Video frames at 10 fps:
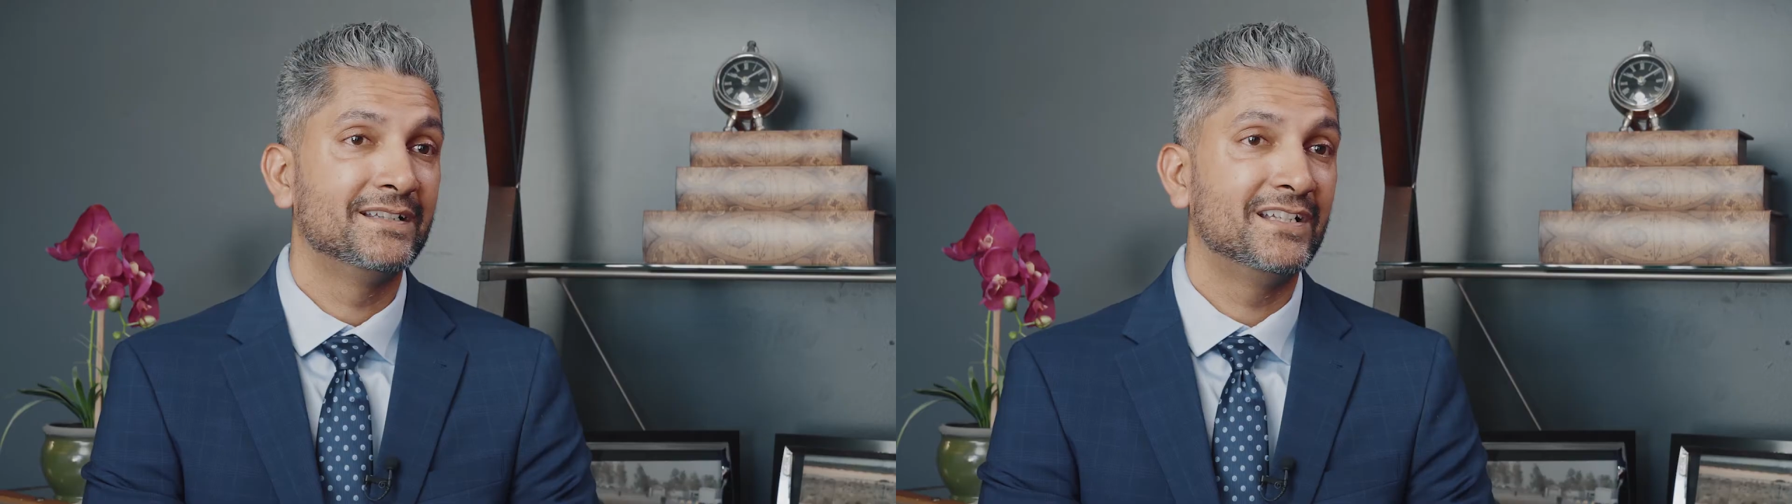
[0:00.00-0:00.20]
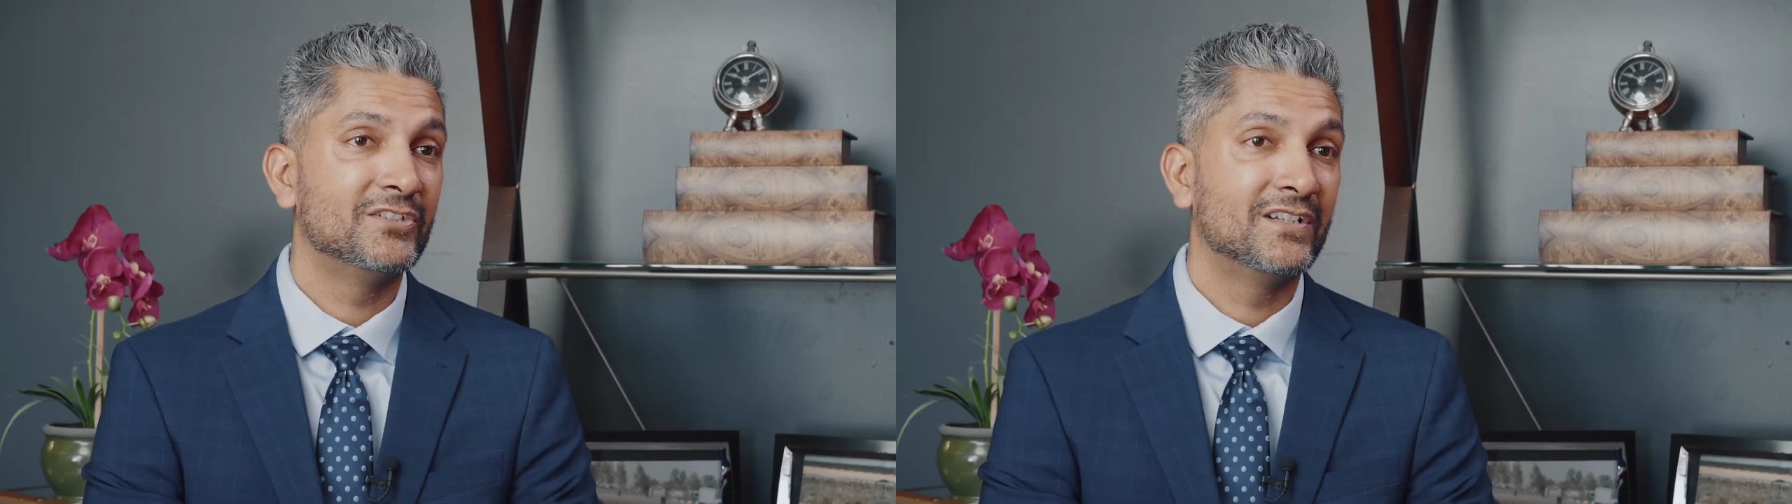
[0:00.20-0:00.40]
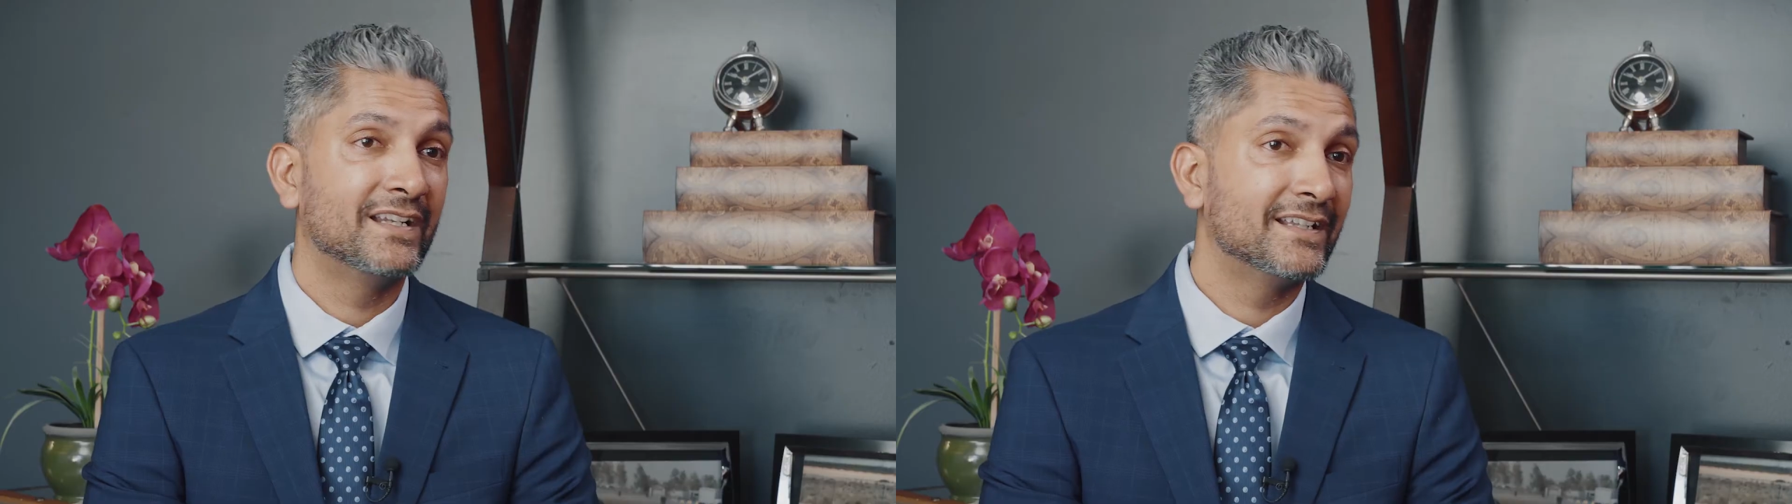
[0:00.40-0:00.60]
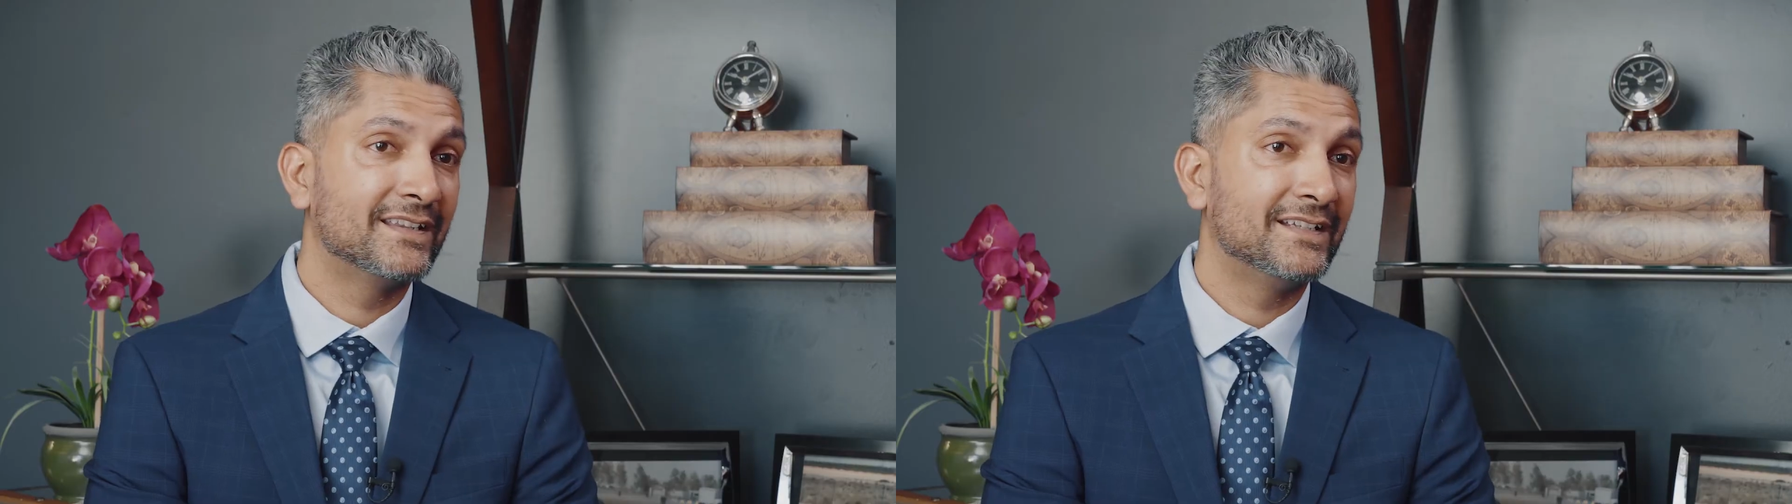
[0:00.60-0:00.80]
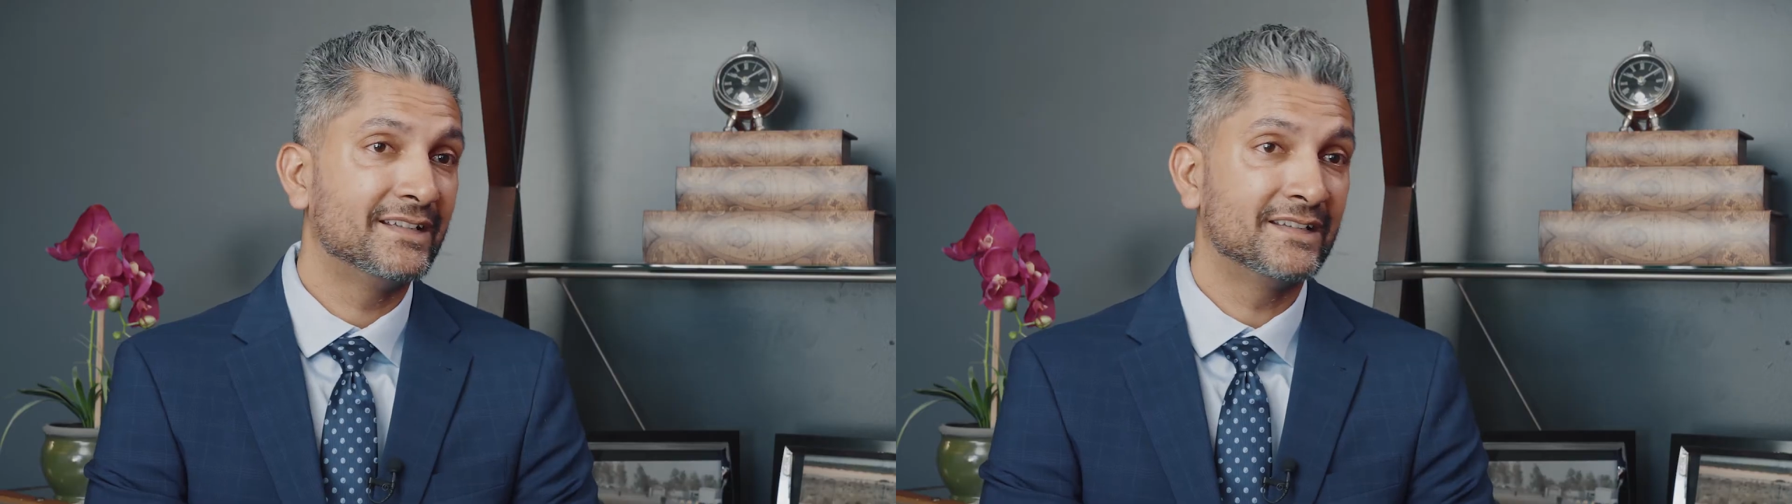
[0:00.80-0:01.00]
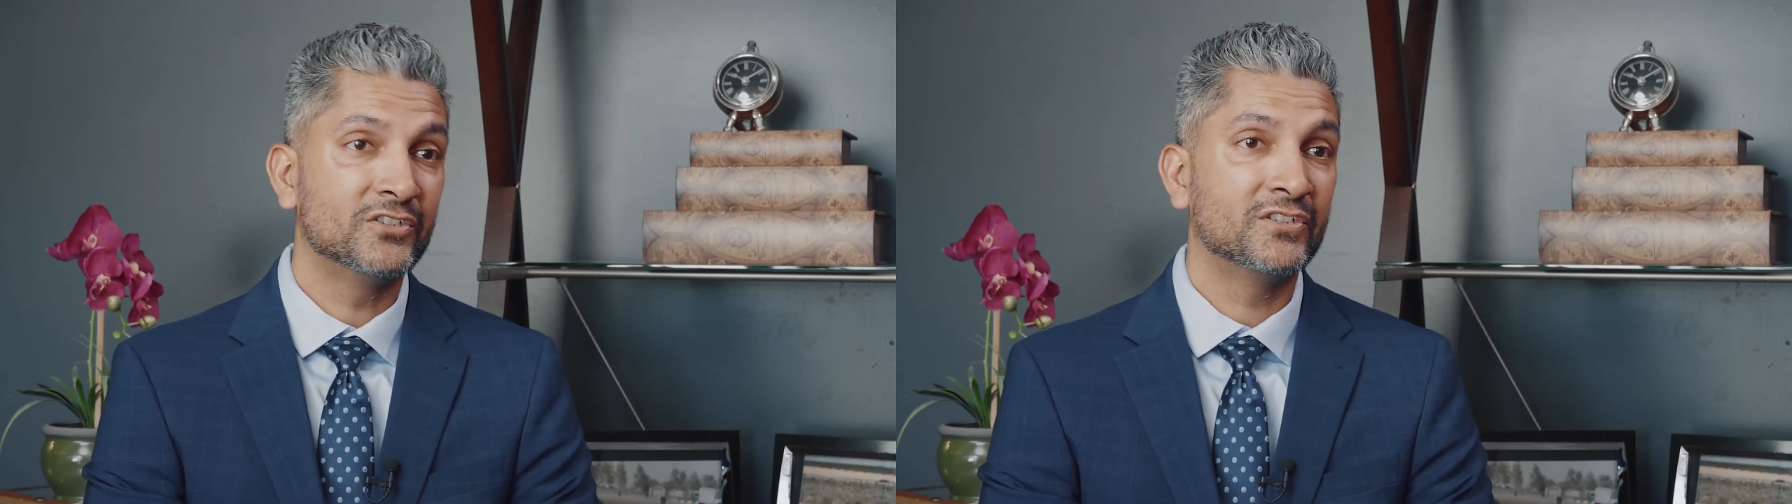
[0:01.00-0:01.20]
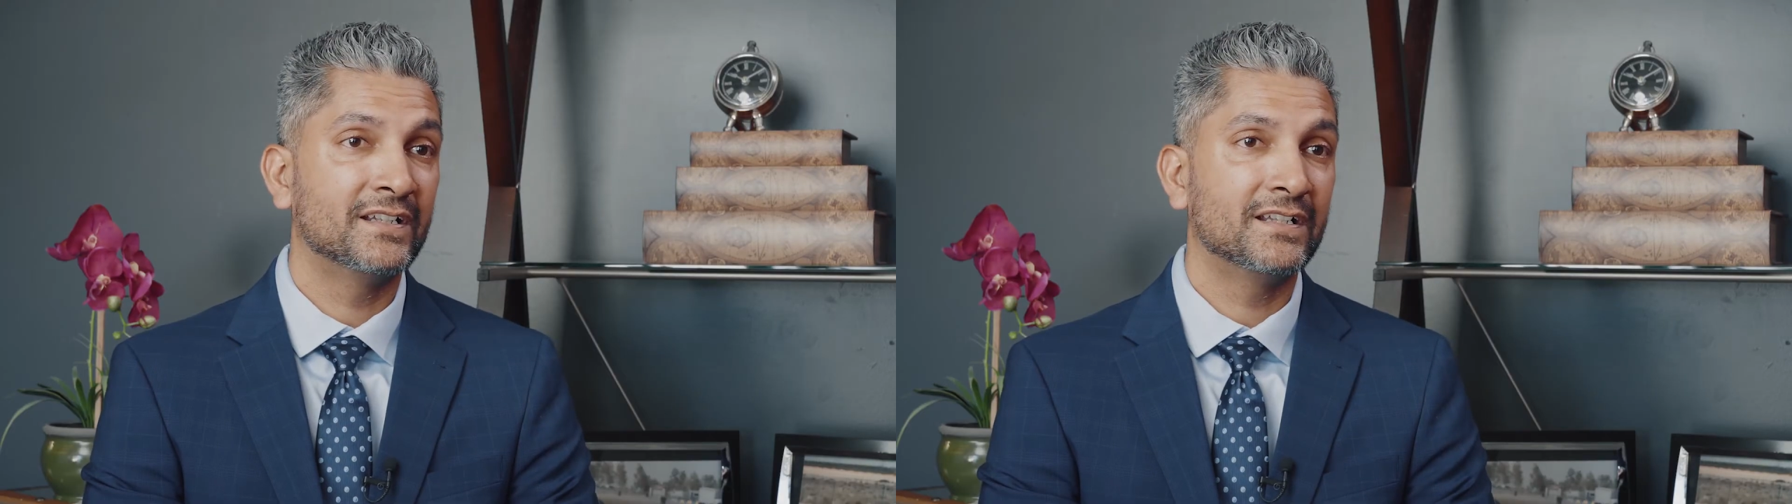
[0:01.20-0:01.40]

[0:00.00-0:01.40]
They shouldn't get this, they shouldn't